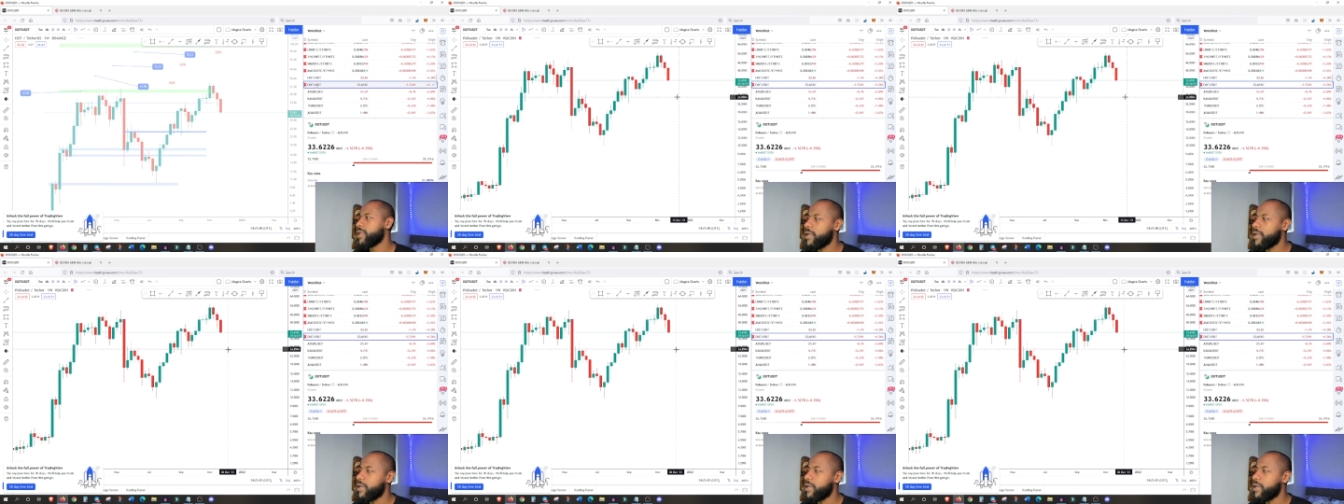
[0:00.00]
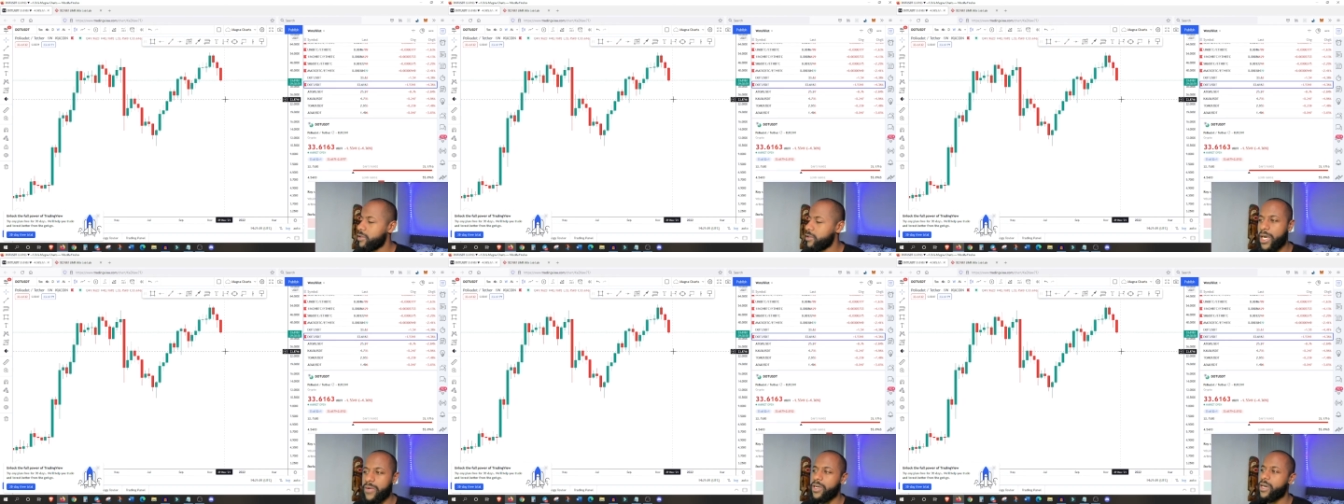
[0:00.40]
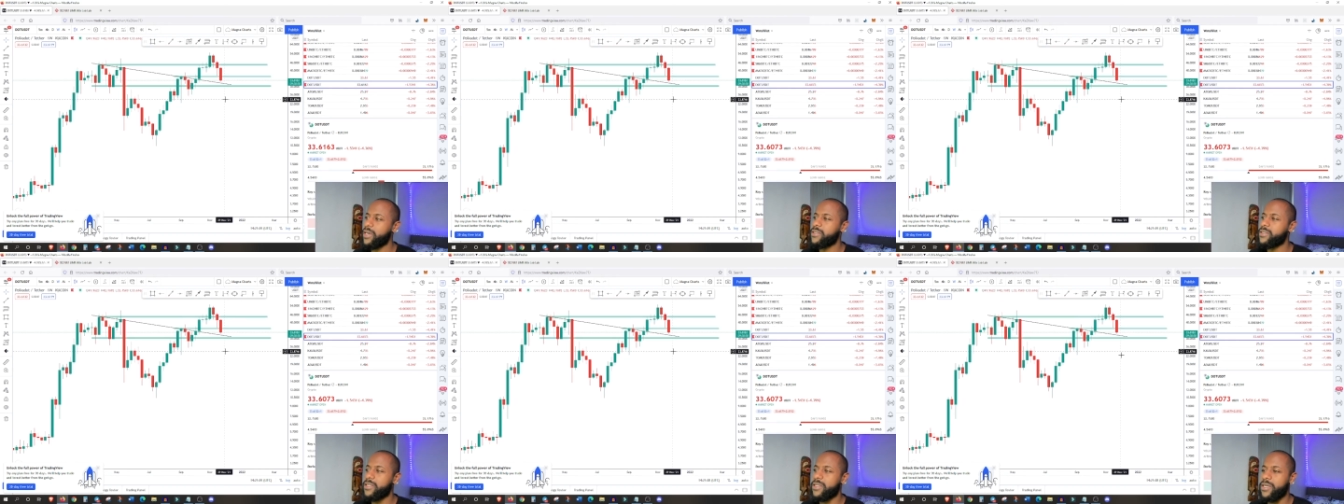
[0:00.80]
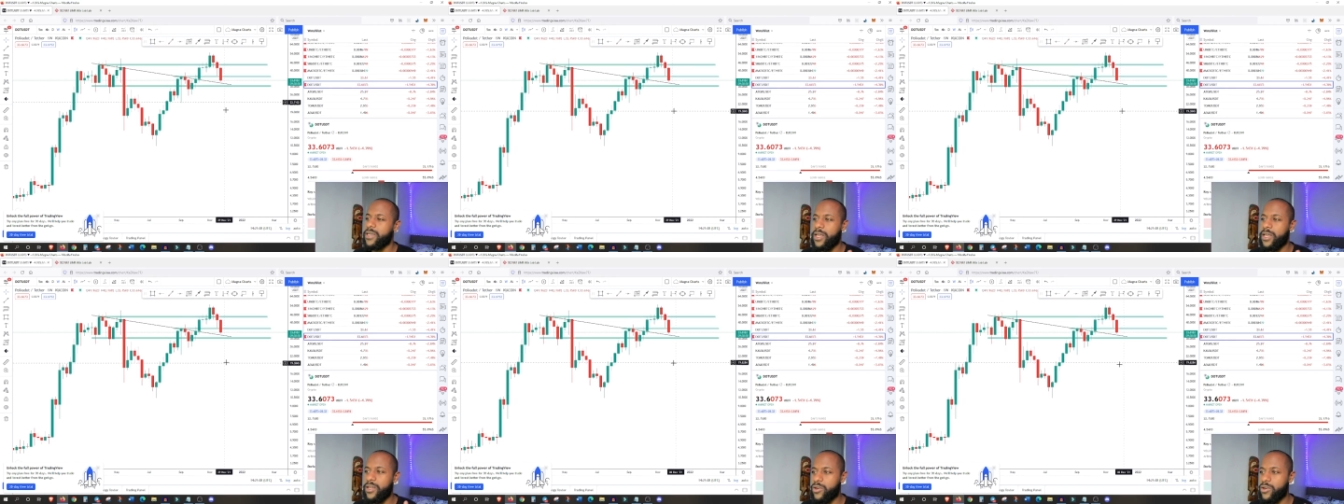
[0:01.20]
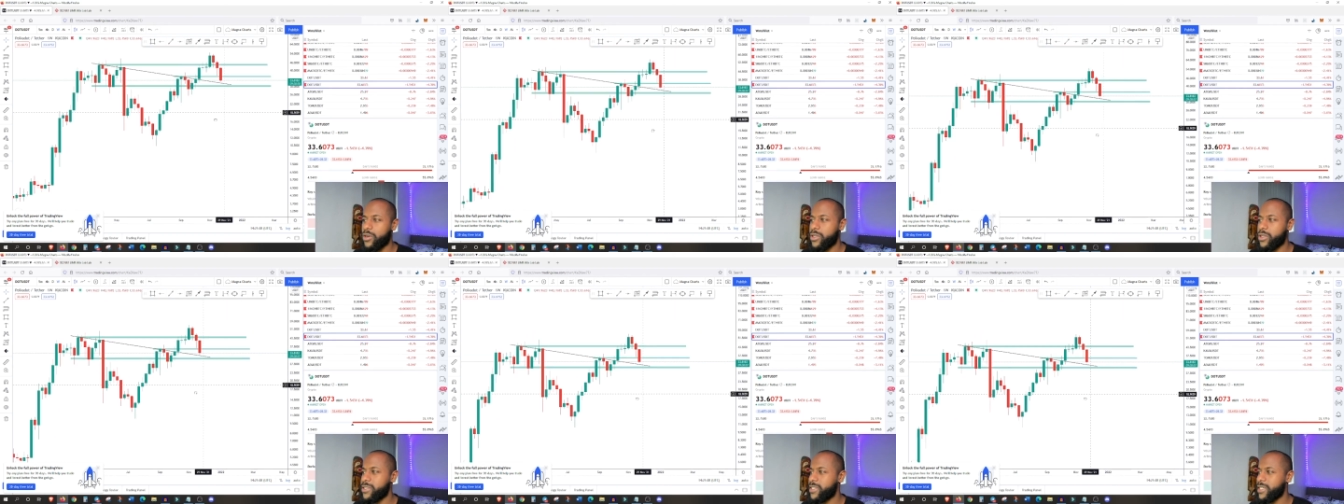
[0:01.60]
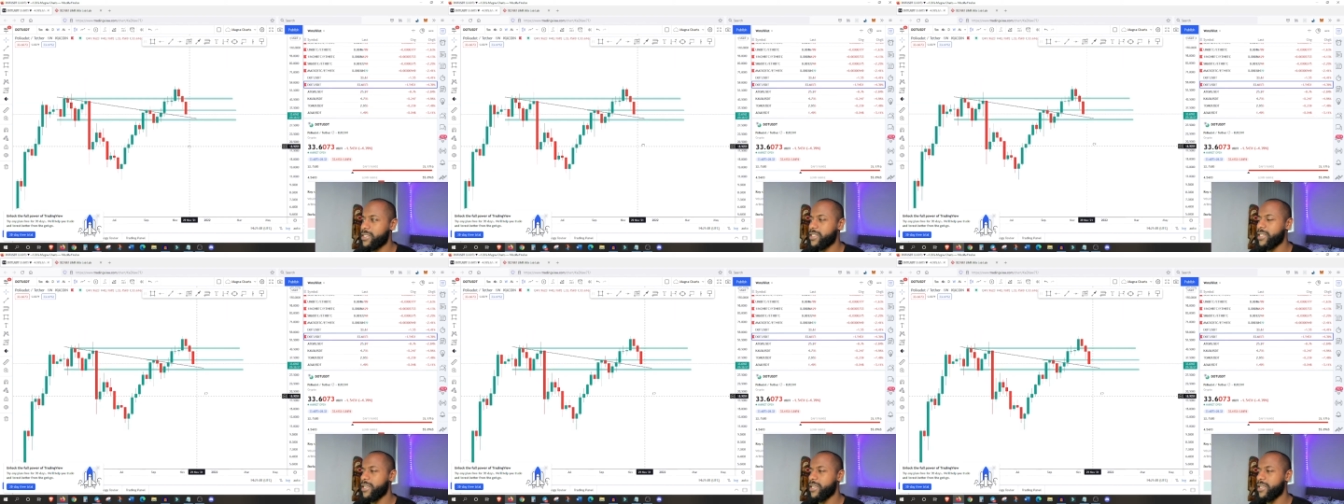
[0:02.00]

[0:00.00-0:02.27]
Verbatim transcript: You got to have targets and you got to stick